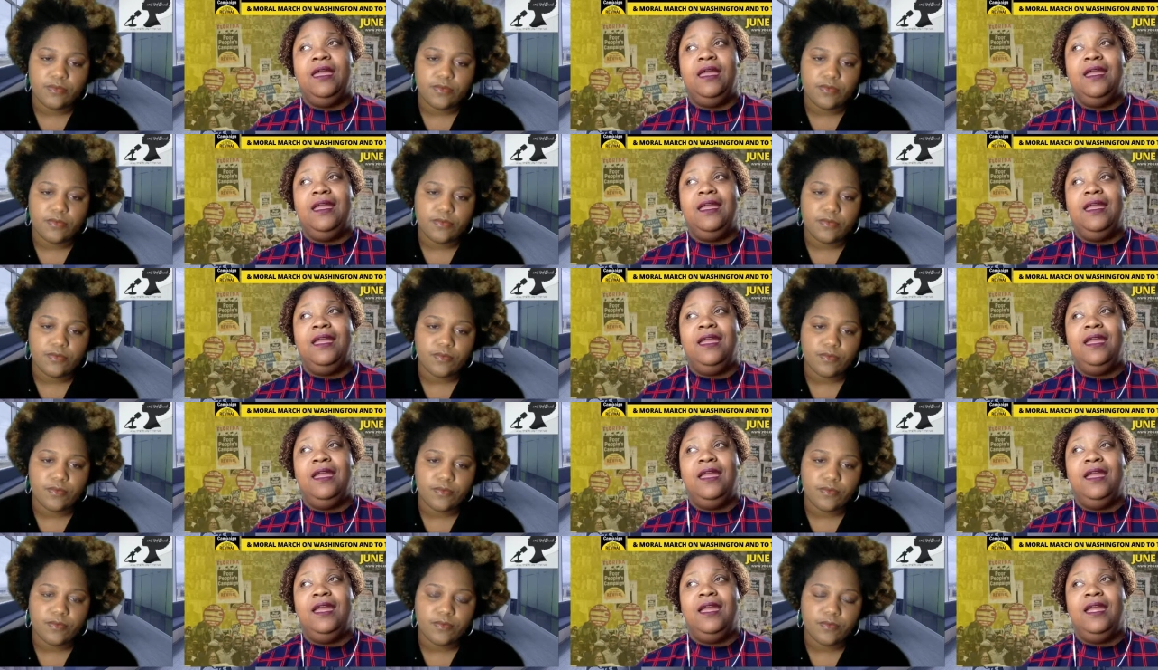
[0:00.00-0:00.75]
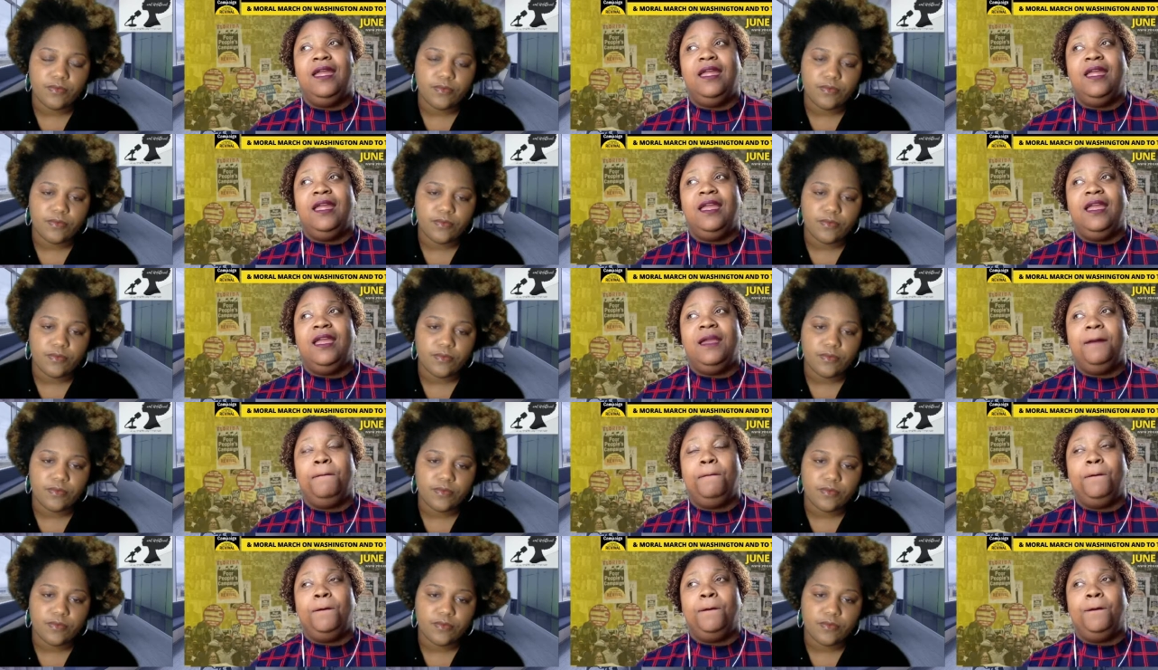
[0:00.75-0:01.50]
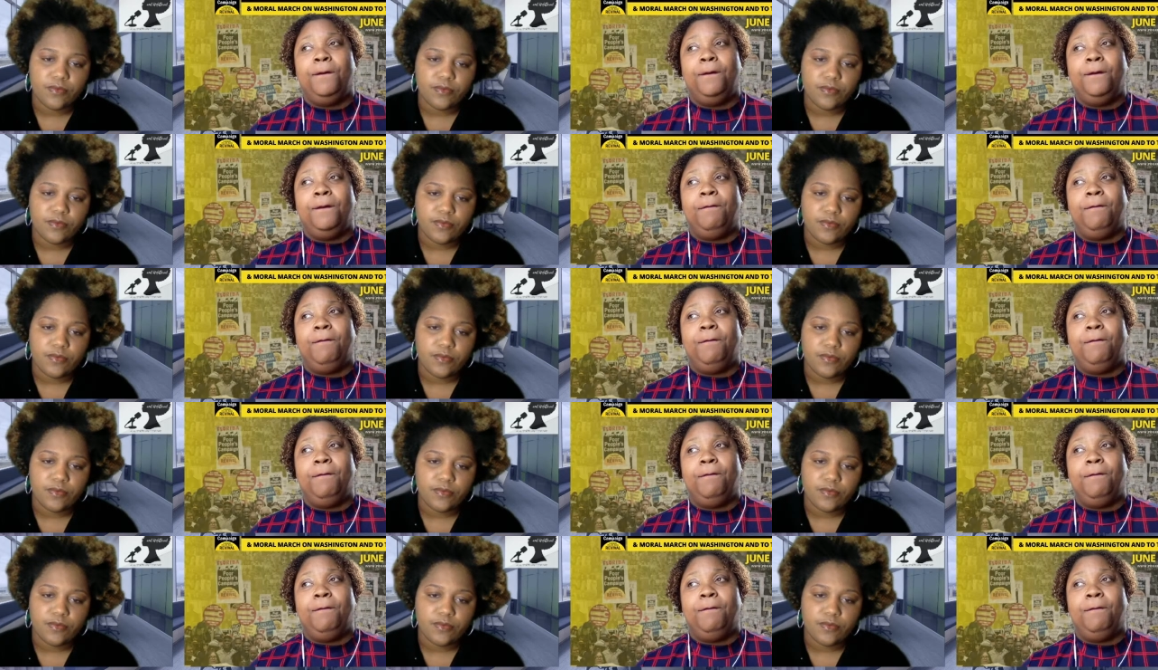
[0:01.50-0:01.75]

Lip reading: [no speech]